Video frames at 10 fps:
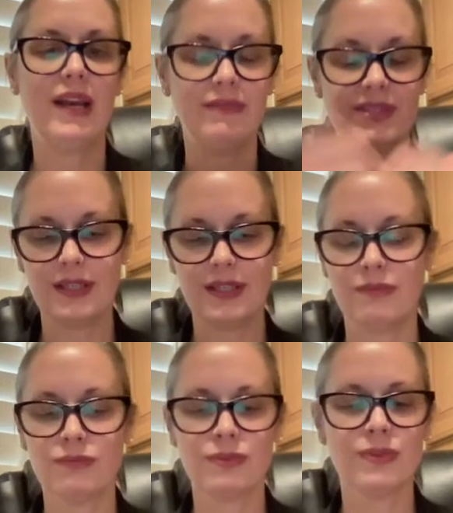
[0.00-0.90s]
a set
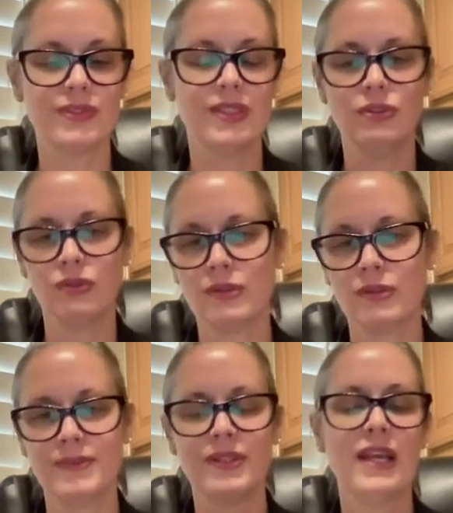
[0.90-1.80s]
of rules and
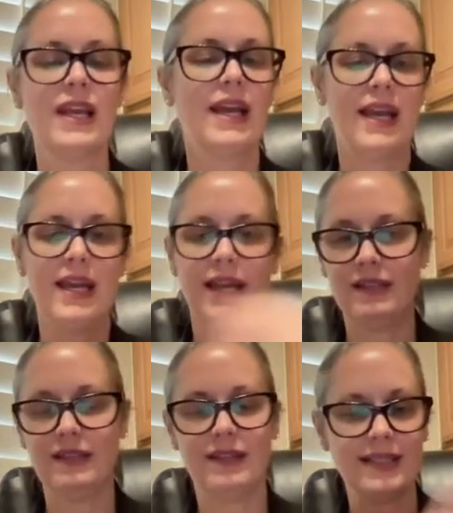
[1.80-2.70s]
norms,
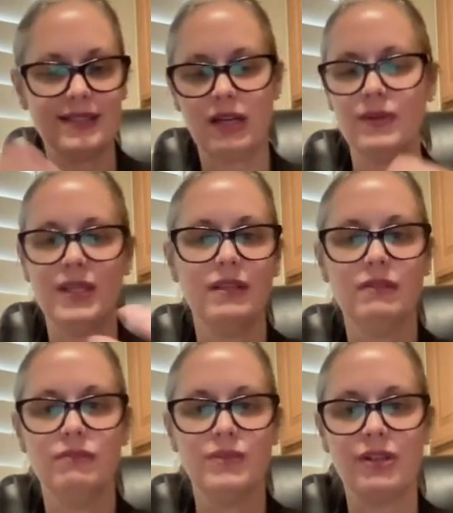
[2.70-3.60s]
and that's how
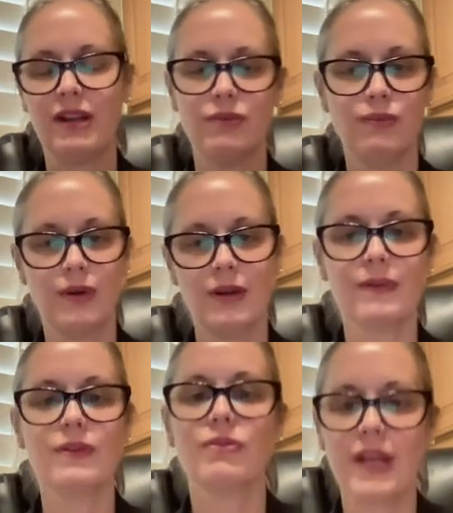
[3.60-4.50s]
we drive to work.
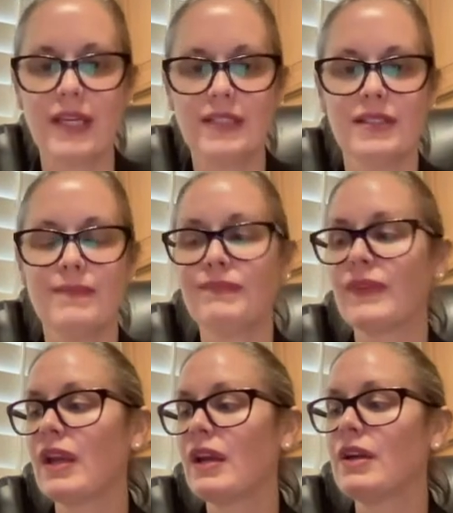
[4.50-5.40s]
Great.
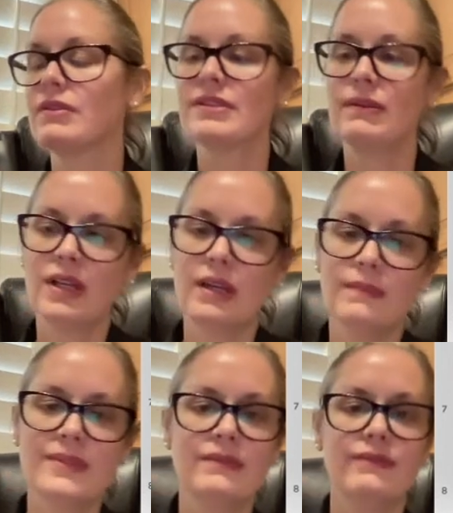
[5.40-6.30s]
Someone
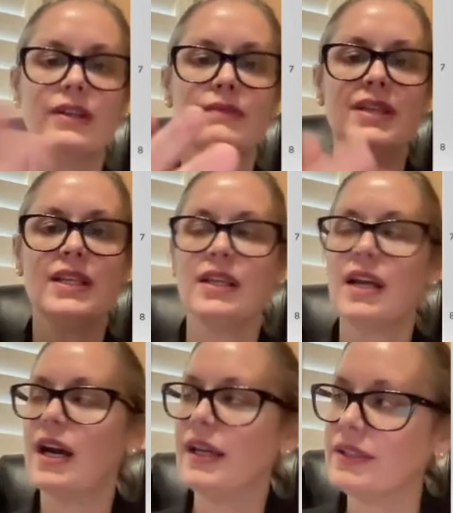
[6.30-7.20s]
comes in front of me,
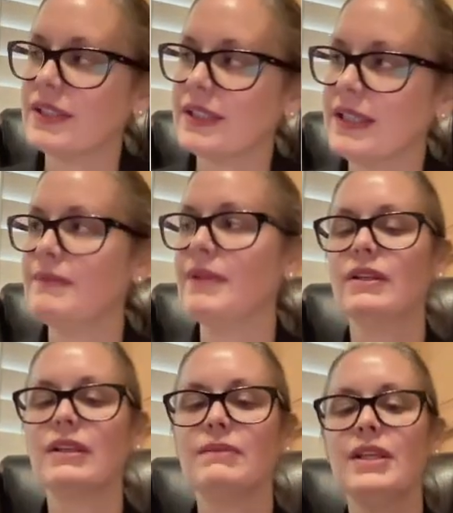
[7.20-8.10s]
I look at them, they
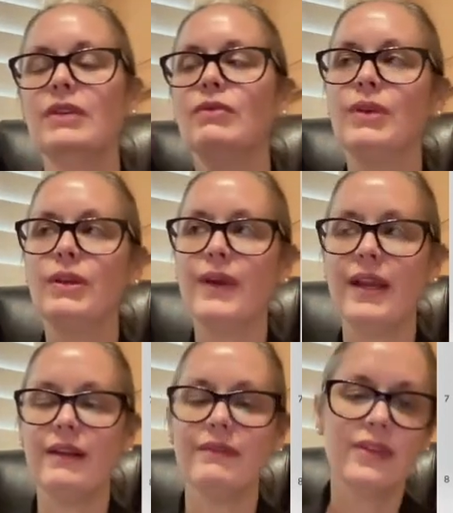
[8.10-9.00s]
look at me, we
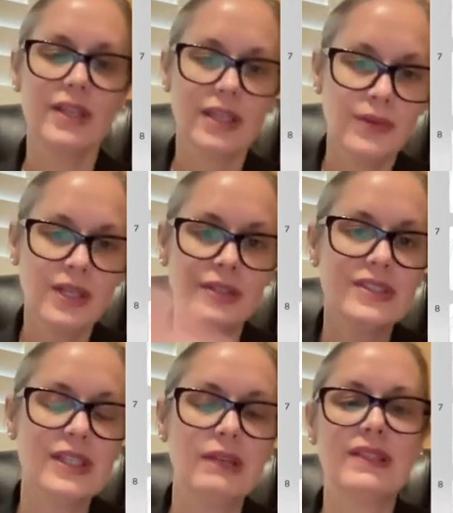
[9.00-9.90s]
wave, we
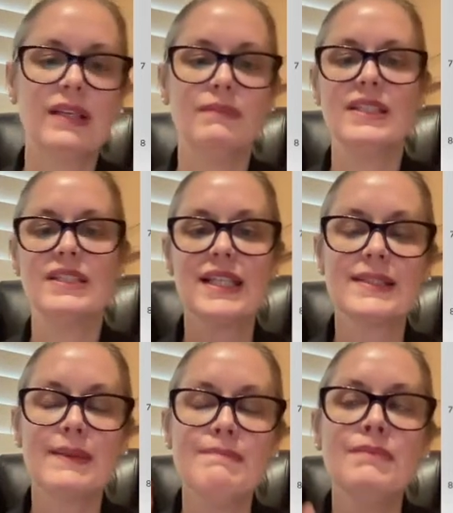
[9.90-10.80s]
understand what that means.
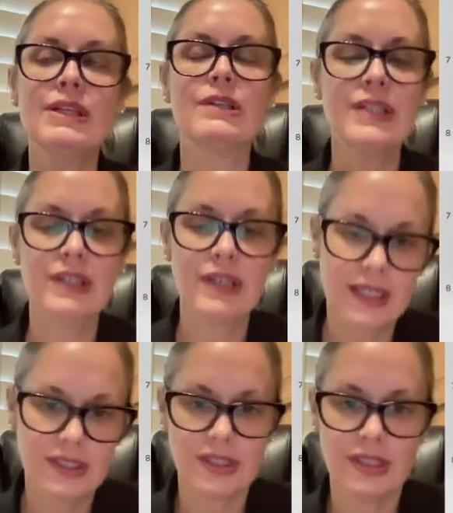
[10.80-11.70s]
That's a mere
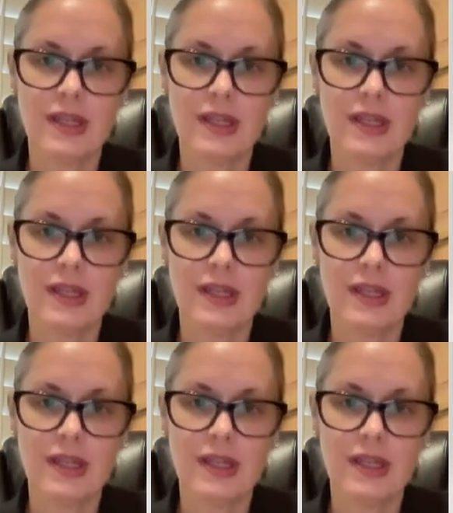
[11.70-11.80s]
interaction.